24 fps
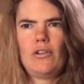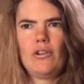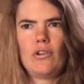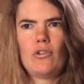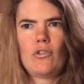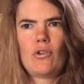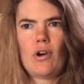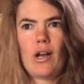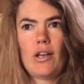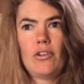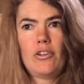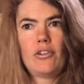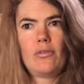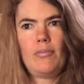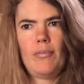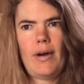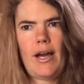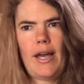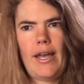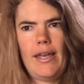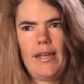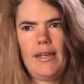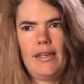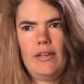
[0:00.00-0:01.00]
to trust
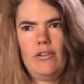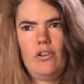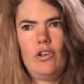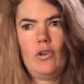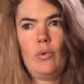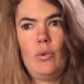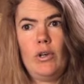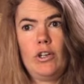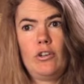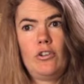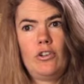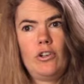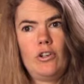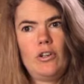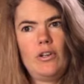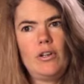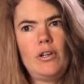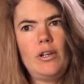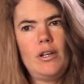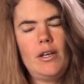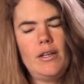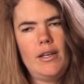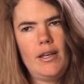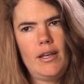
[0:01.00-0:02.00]
my
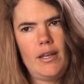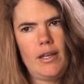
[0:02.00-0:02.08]
intuition